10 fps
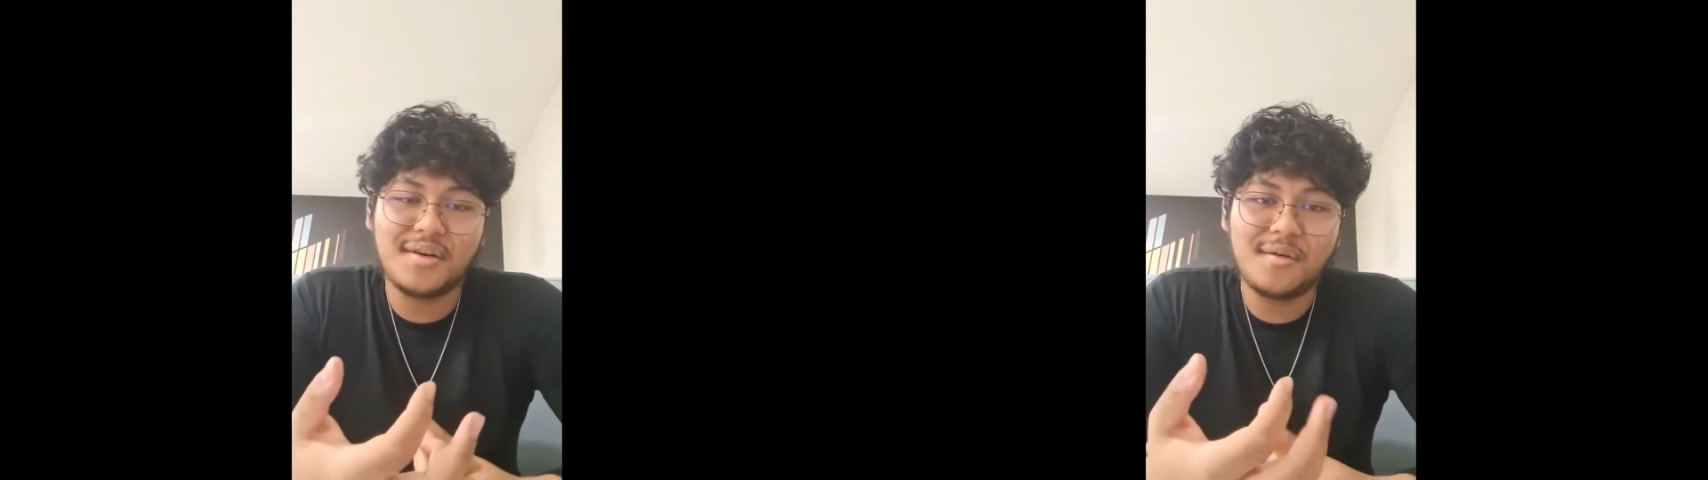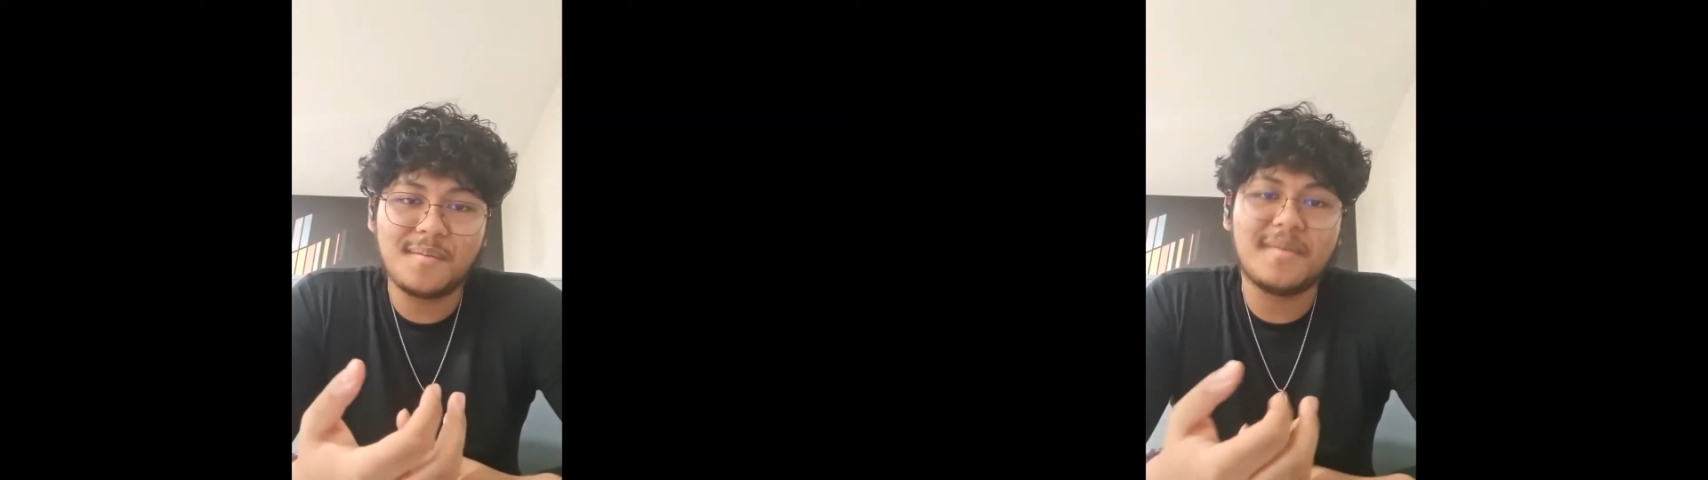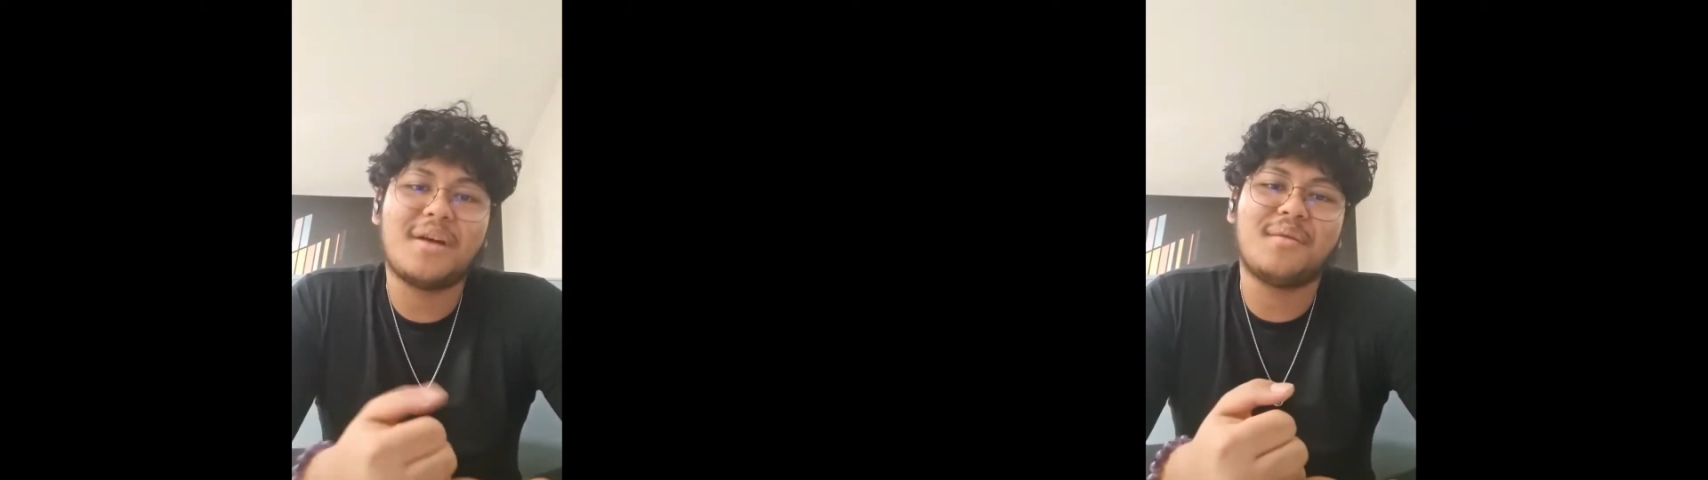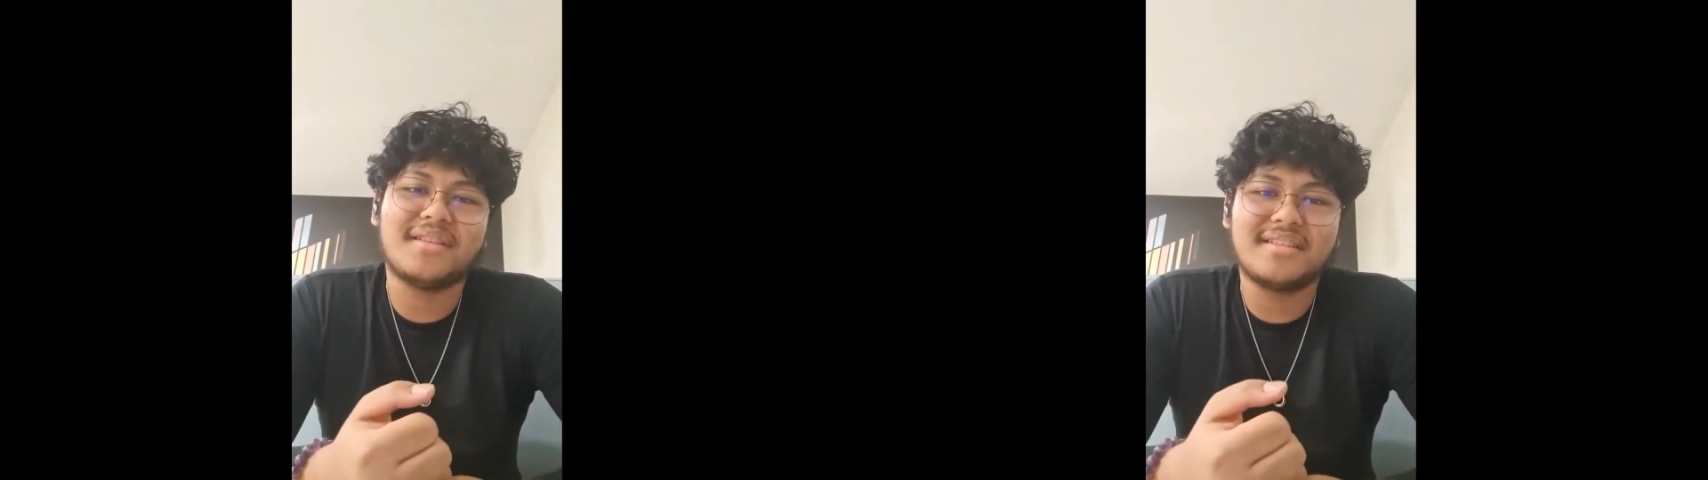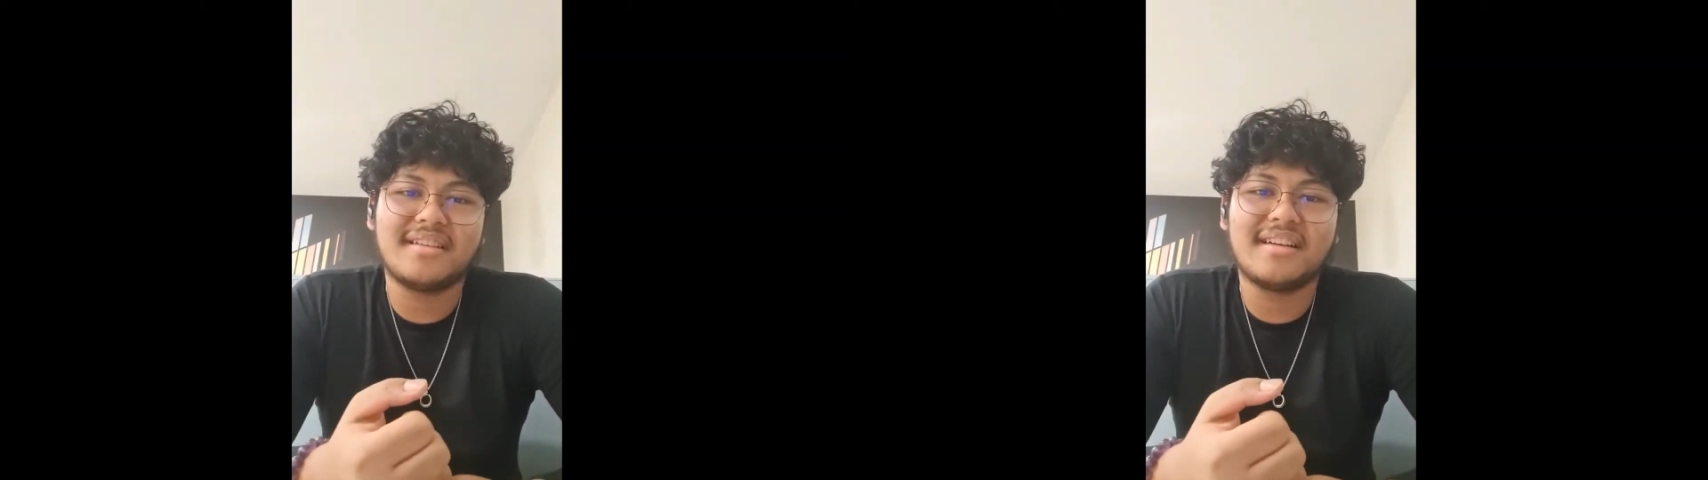So there
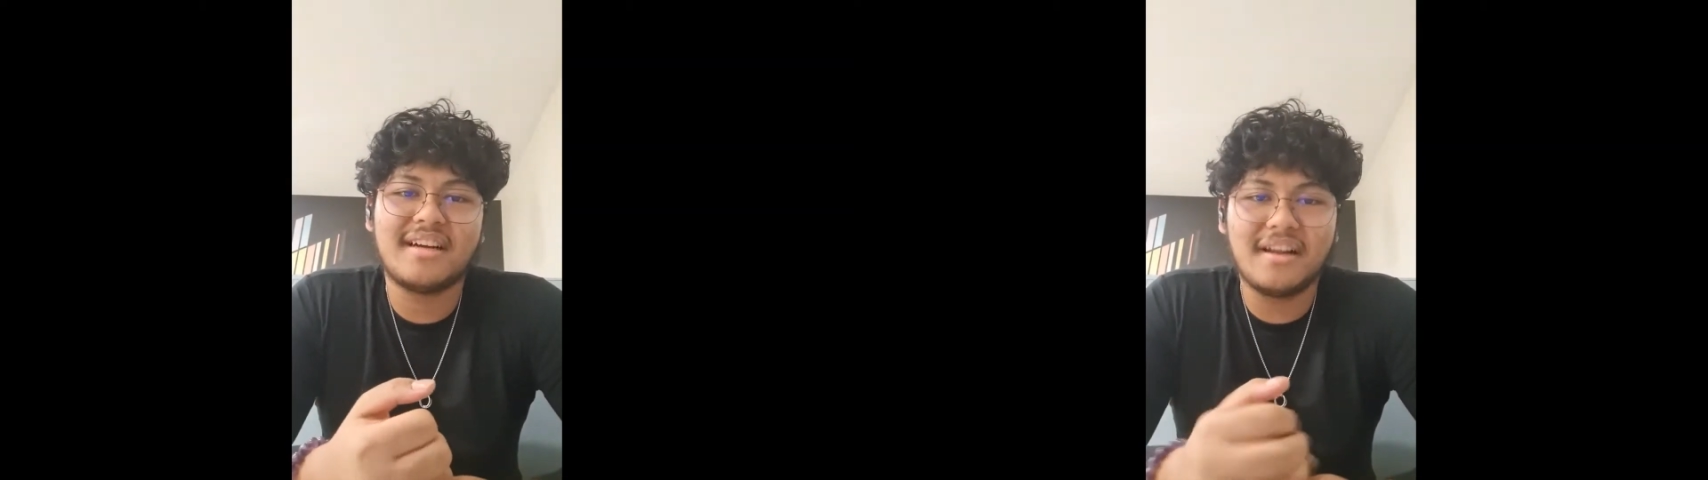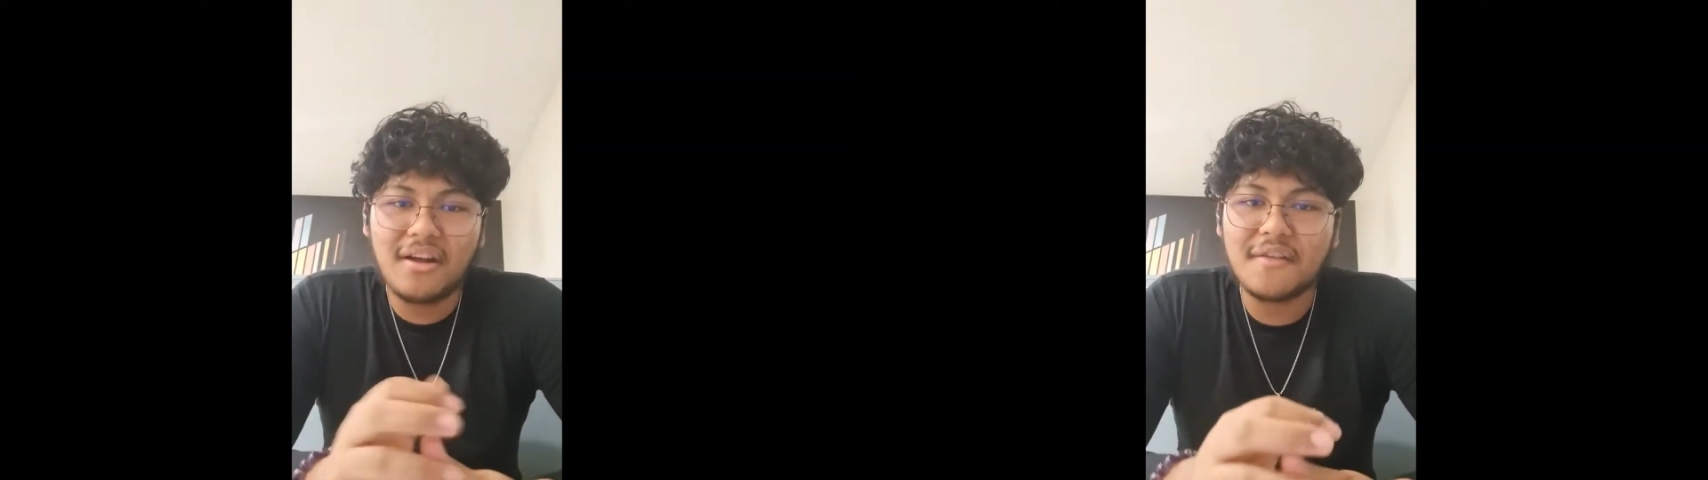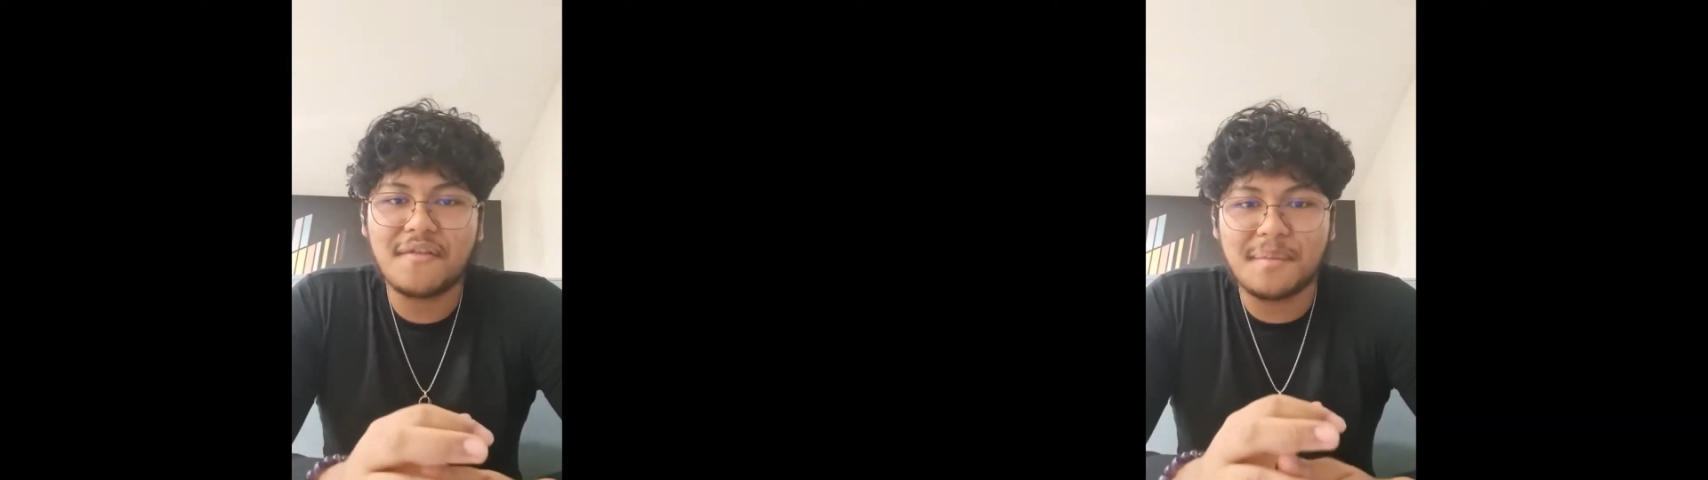was a lot of